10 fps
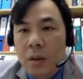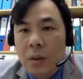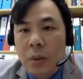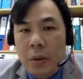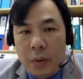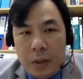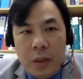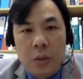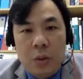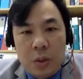We are ready
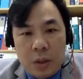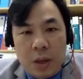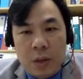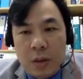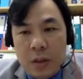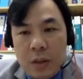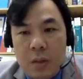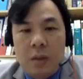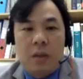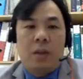to sketch.
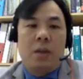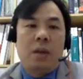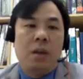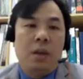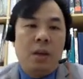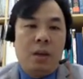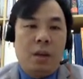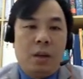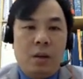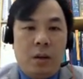Okay,
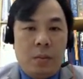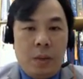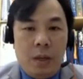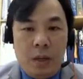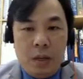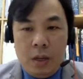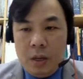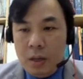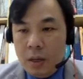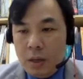now let
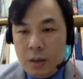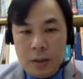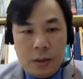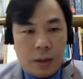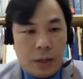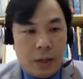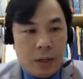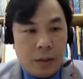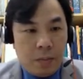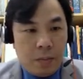me clean
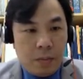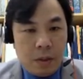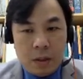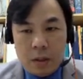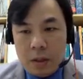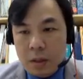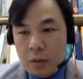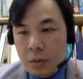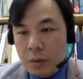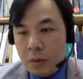up the thing that
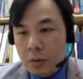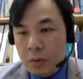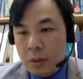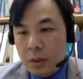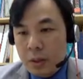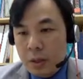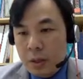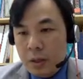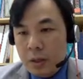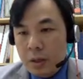we don't really need
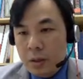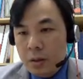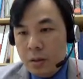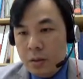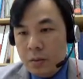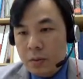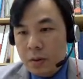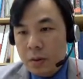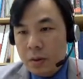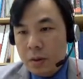here. So for
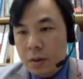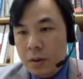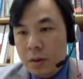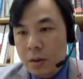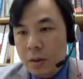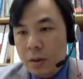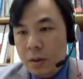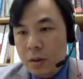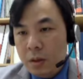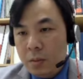instance,
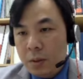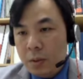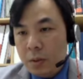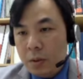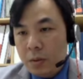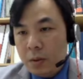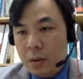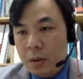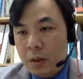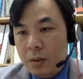this part we don't really
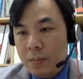need.